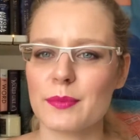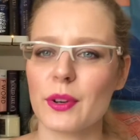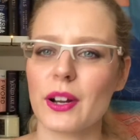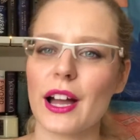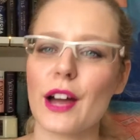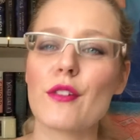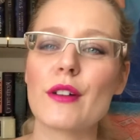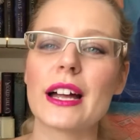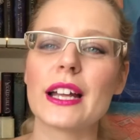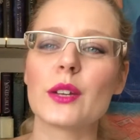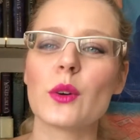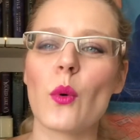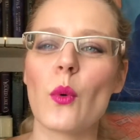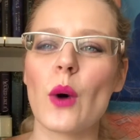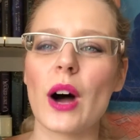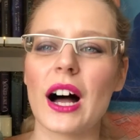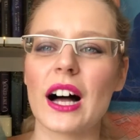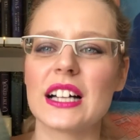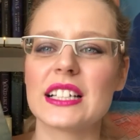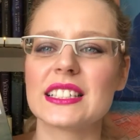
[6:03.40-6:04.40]
I read
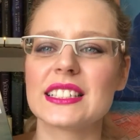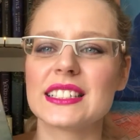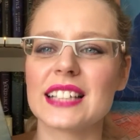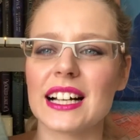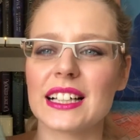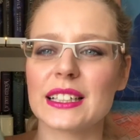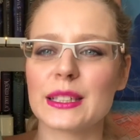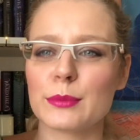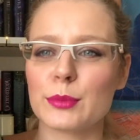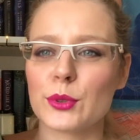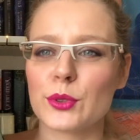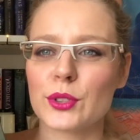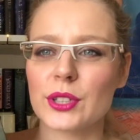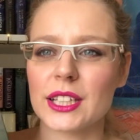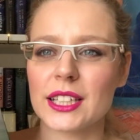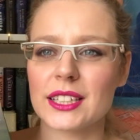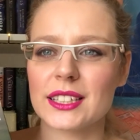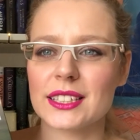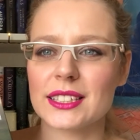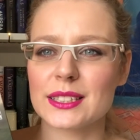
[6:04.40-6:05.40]
was
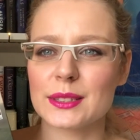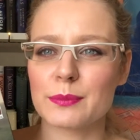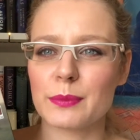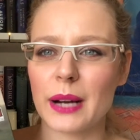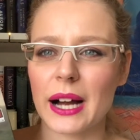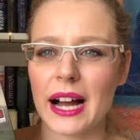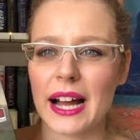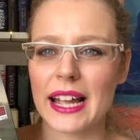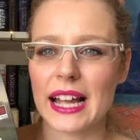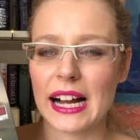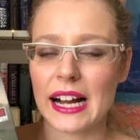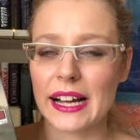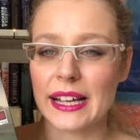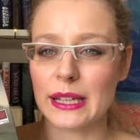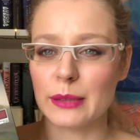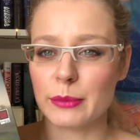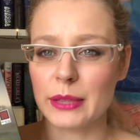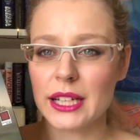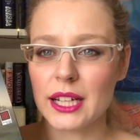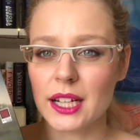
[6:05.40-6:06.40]
Zaltaburitis by Aya
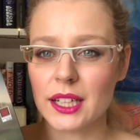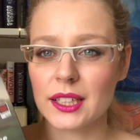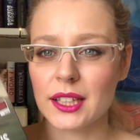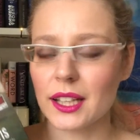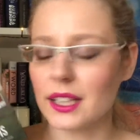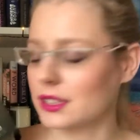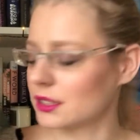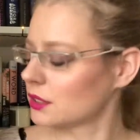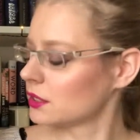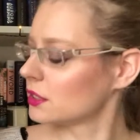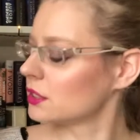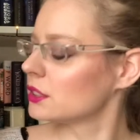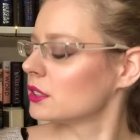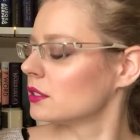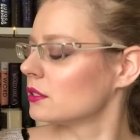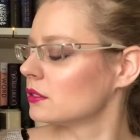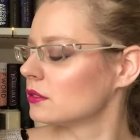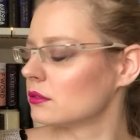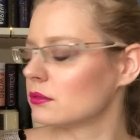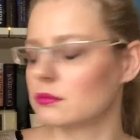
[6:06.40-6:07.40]
Mikkel. It
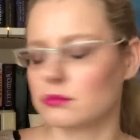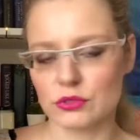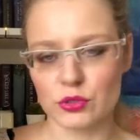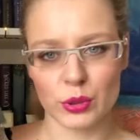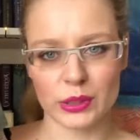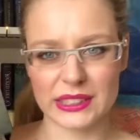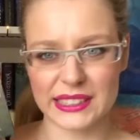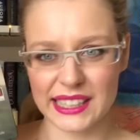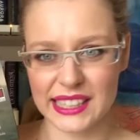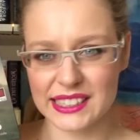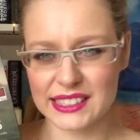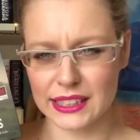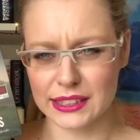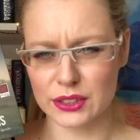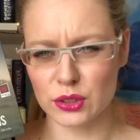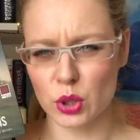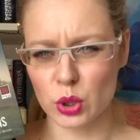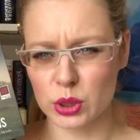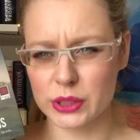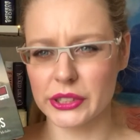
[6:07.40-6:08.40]
translates as
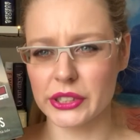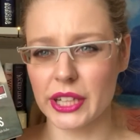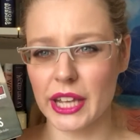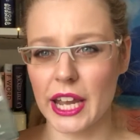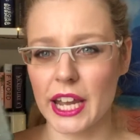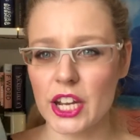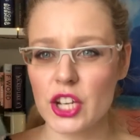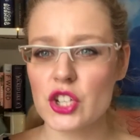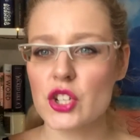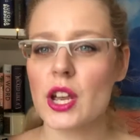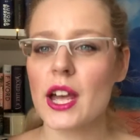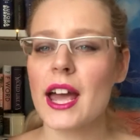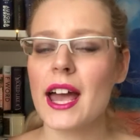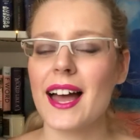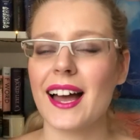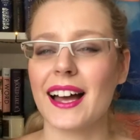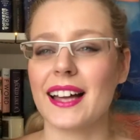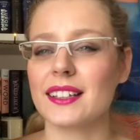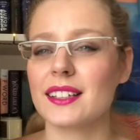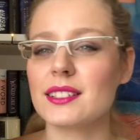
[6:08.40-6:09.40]
Golden Cage,
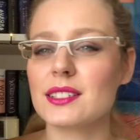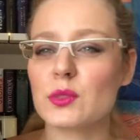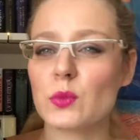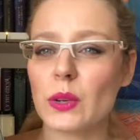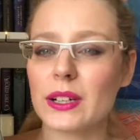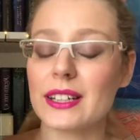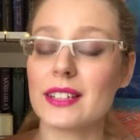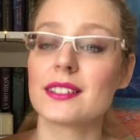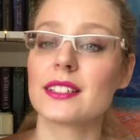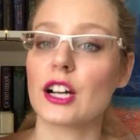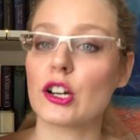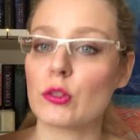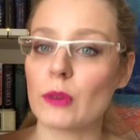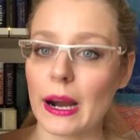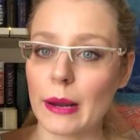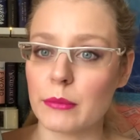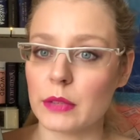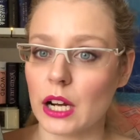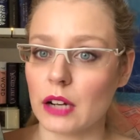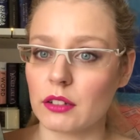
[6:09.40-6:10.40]
and this one is a
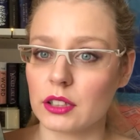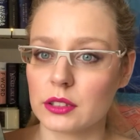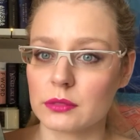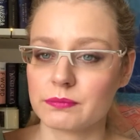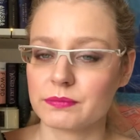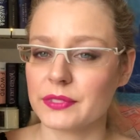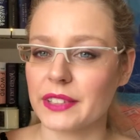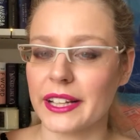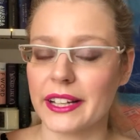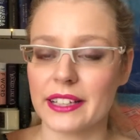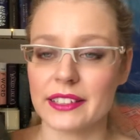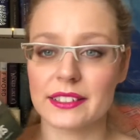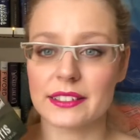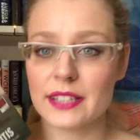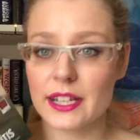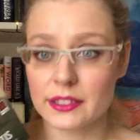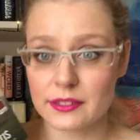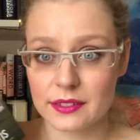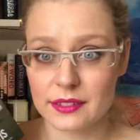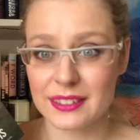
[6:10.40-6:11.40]
crime novel, like a
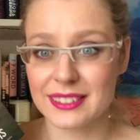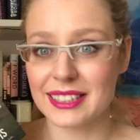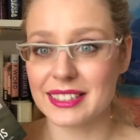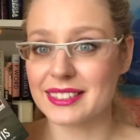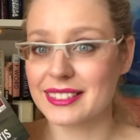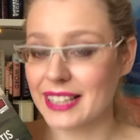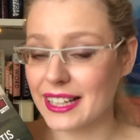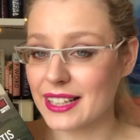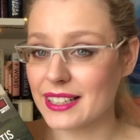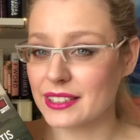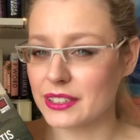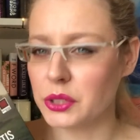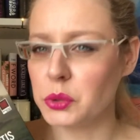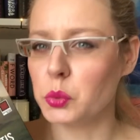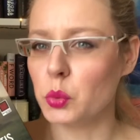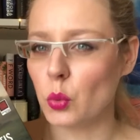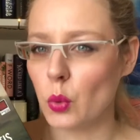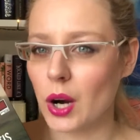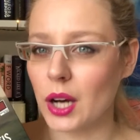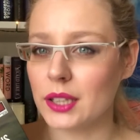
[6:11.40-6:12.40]
detective
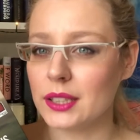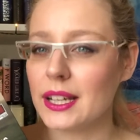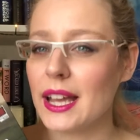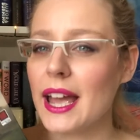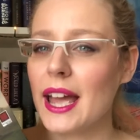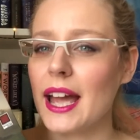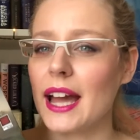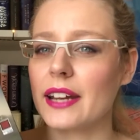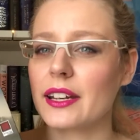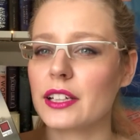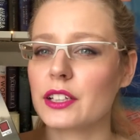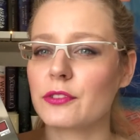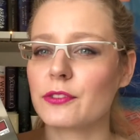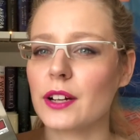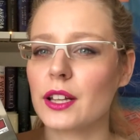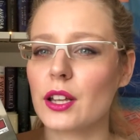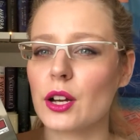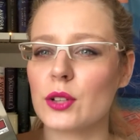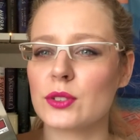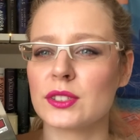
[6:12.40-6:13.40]
one, and it
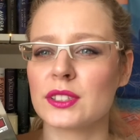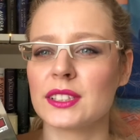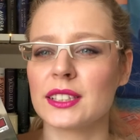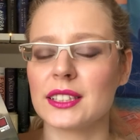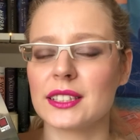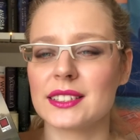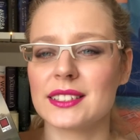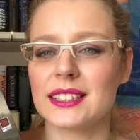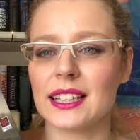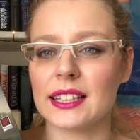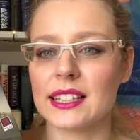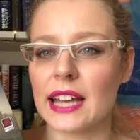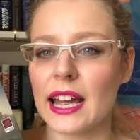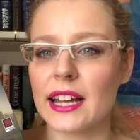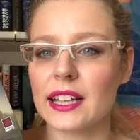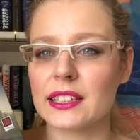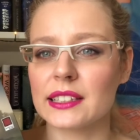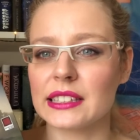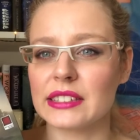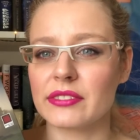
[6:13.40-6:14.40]
follows this
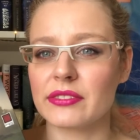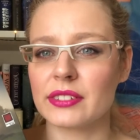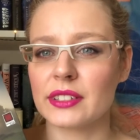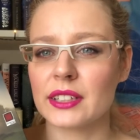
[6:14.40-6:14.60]
detective